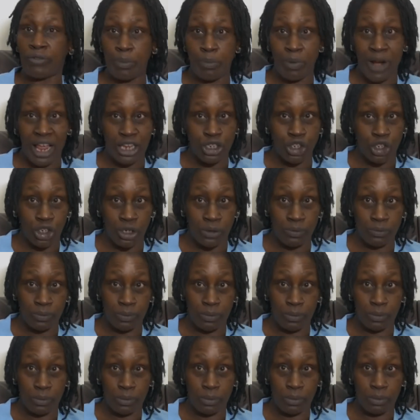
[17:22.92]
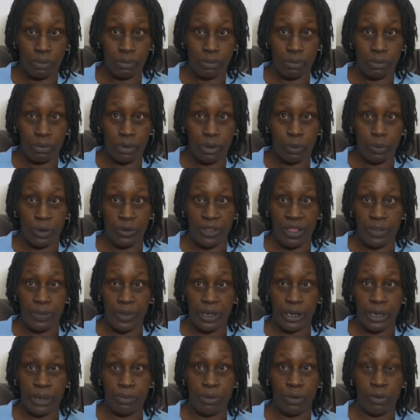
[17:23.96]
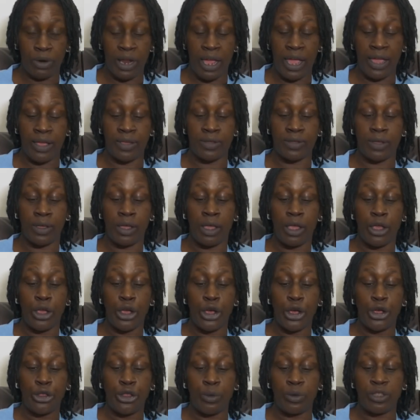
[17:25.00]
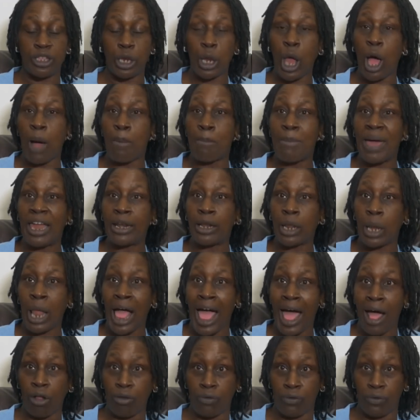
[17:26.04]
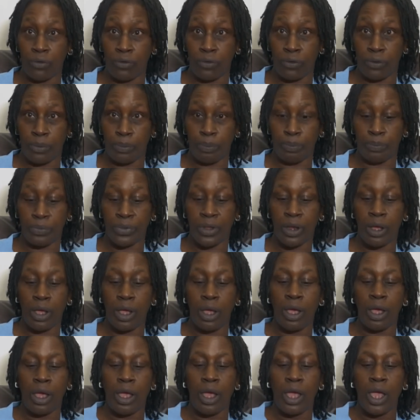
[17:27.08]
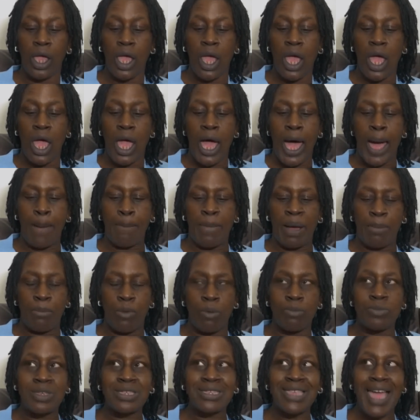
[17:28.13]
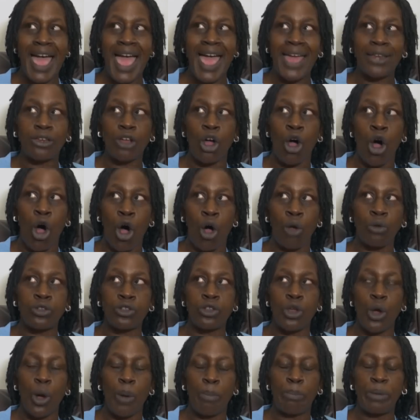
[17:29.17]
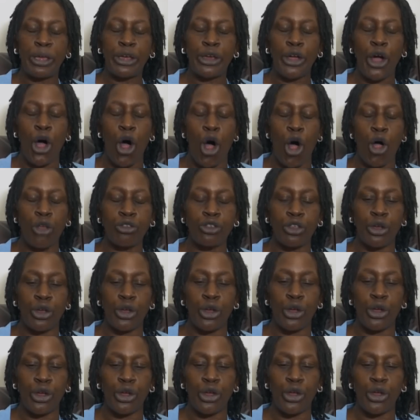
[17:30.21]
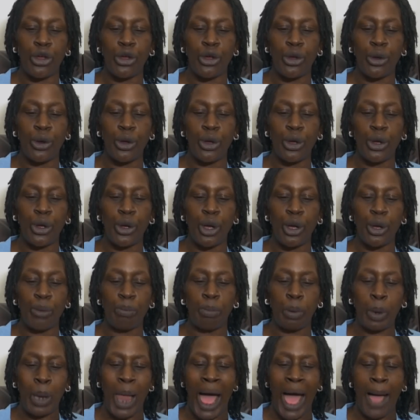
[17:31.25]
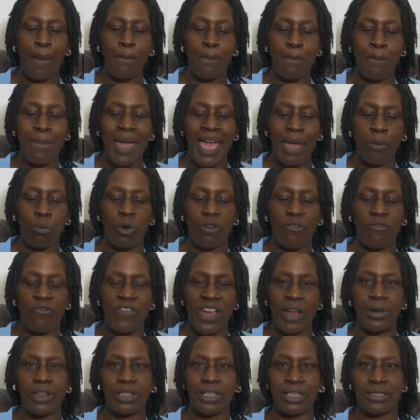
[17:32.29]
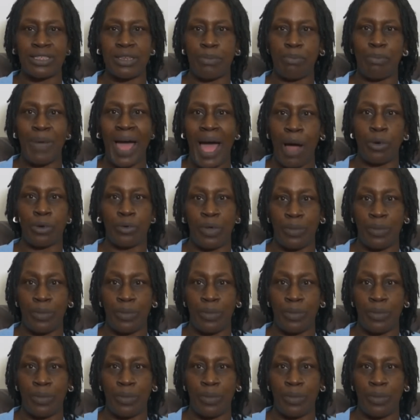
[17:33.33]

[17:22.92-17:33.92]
depression within the communities. There was a lot of mental health. And my mum said also, because black men were very disempowered